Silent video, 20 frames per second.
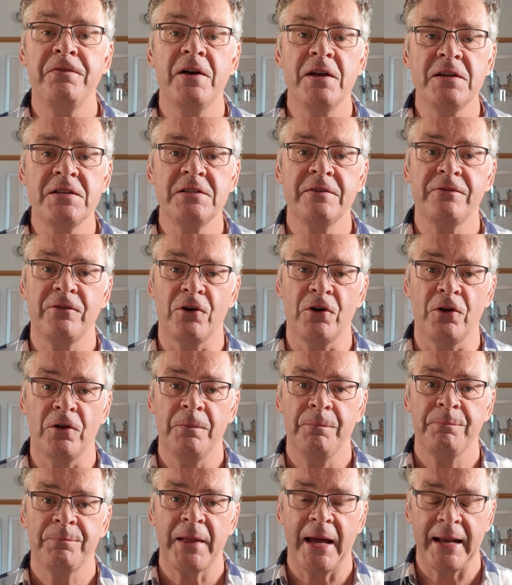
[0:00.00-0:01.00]
first of
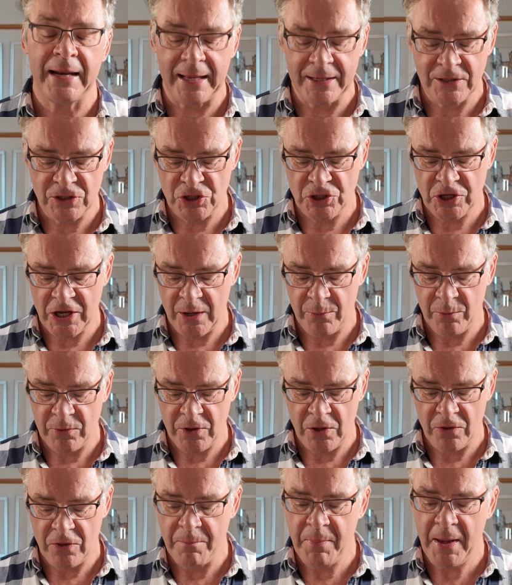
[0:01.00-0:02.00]
all, I'd like to share
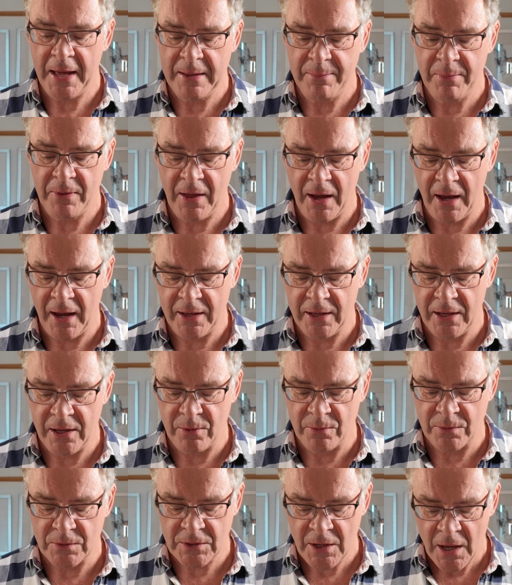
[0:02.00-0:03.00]
with you the paper that I
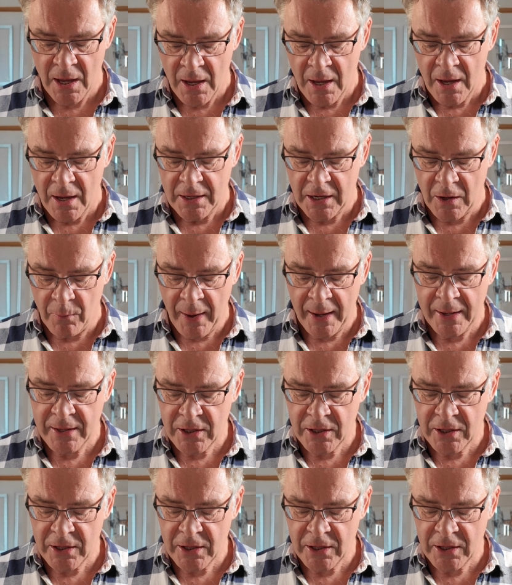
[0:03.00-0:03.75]
use. Now I